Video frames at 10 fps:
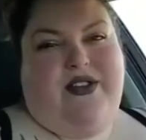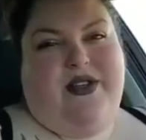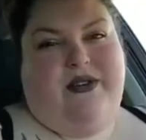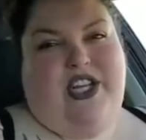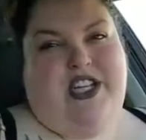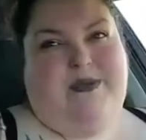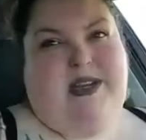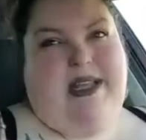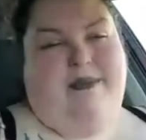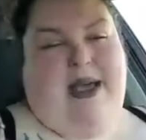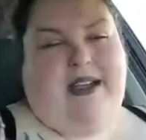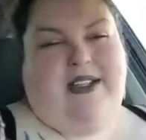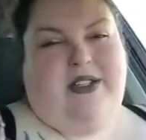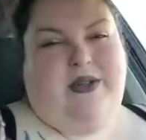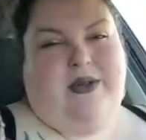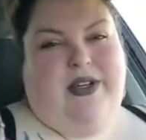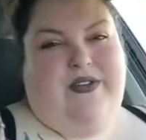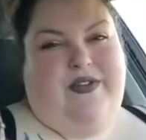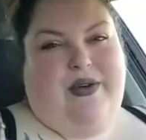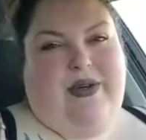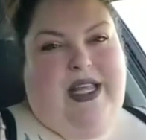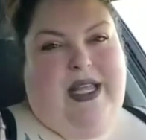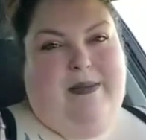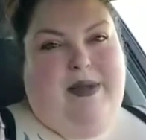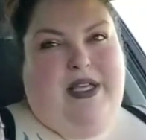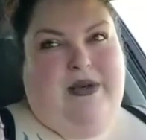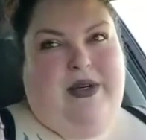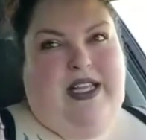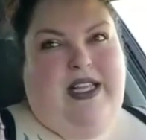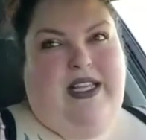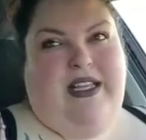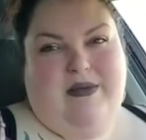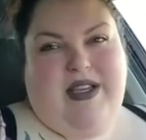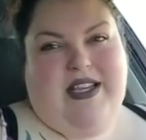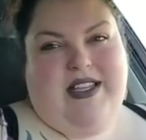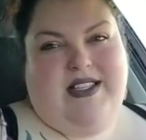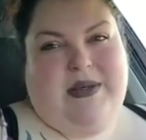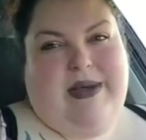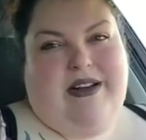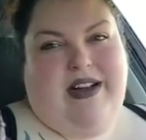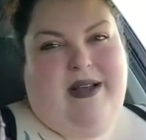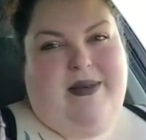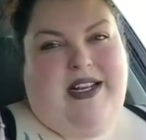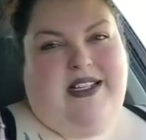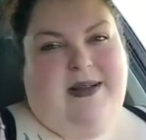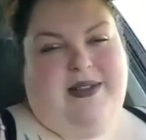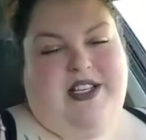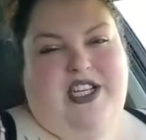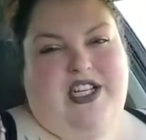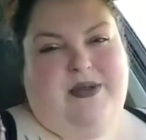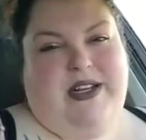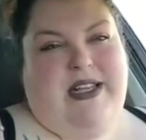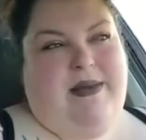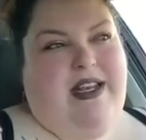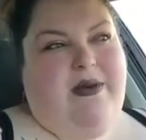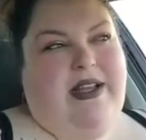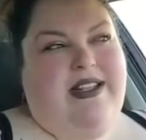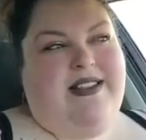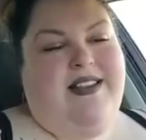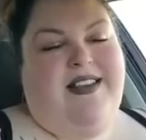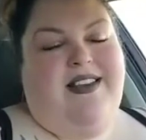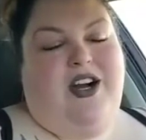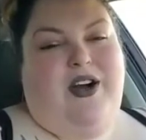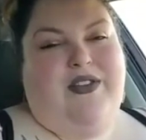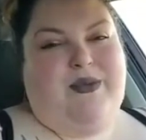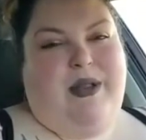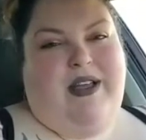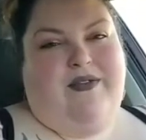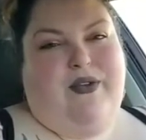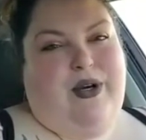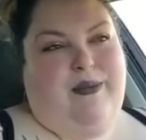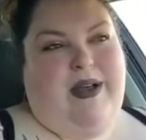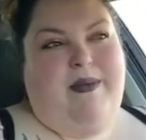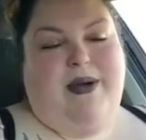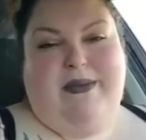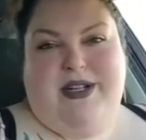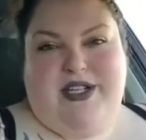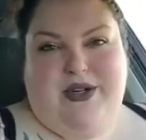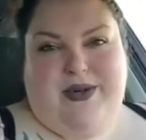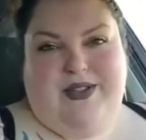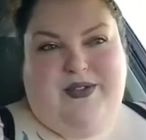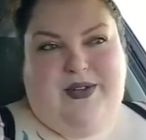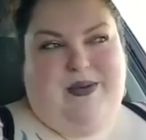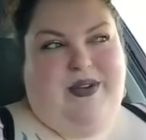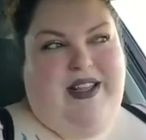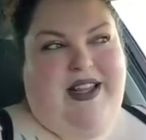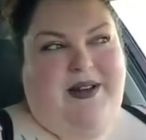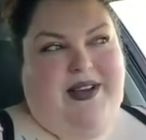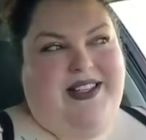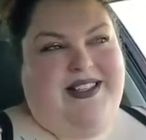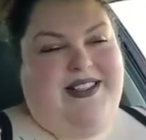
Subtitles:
I also changed my name back to Foodie Beauty because no matter how many times I change my name anyways on this platform, I'm pretty much known as Foodie Beauty anyways.